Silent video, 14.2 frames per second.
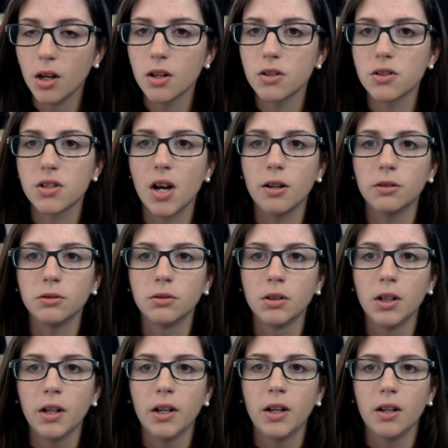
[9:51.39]
So,
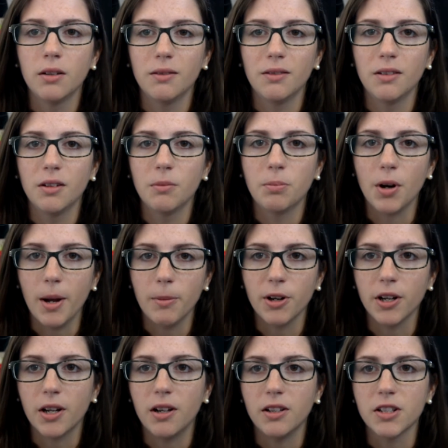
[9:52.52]

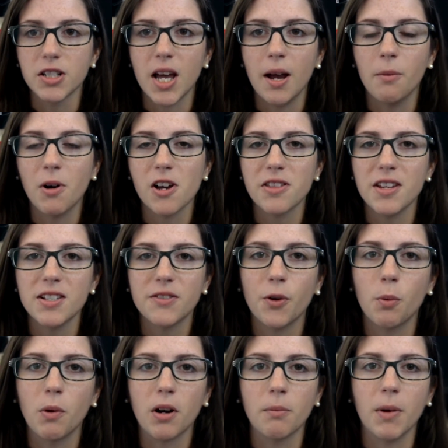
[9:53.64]
primary colors. I want this for
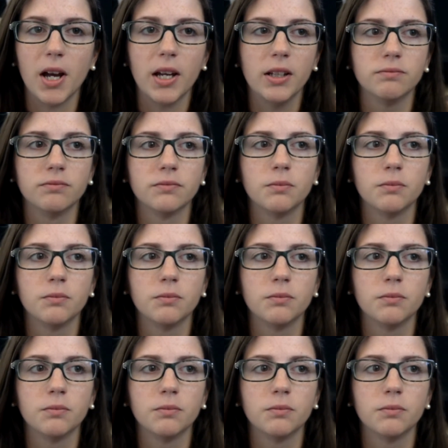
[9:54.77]
one of my,